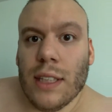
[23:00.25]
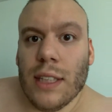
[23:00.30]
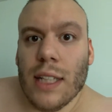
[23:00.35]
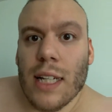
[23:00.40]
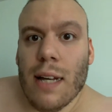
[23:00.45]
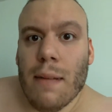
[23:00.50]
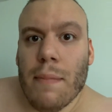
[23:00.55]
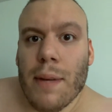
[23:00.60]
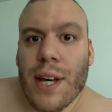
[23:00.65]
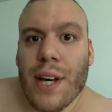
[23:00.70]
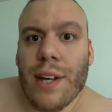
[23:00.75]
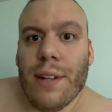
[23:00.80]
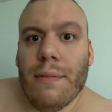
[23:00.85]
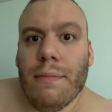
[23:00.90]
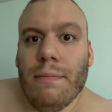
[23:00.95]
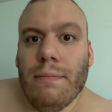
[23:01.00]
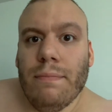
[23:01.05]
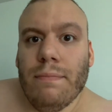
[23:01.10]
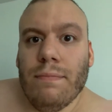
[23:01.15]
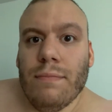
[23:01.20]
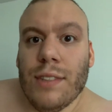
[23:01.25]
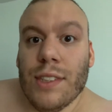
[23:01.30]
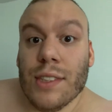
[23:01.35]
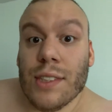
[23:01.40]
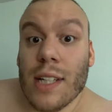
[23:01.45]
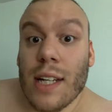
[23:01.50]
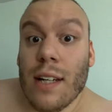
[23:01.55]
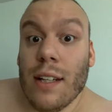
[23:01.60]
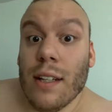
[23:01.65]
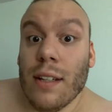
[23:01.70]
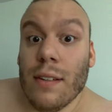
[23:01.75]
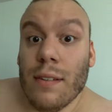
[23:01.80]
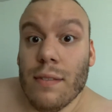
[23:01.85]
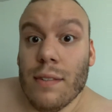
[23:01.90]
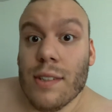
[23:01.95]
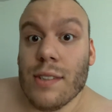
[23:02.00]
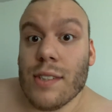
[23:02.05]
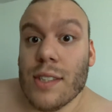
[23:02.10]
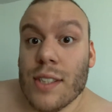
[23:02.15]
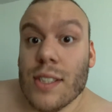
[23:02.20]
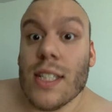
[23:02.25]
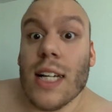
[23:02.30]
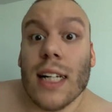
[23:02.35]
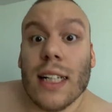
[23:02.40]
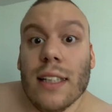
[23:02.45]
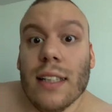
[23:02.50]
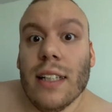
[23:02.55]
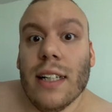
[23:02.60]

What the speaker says: got bad. This was the second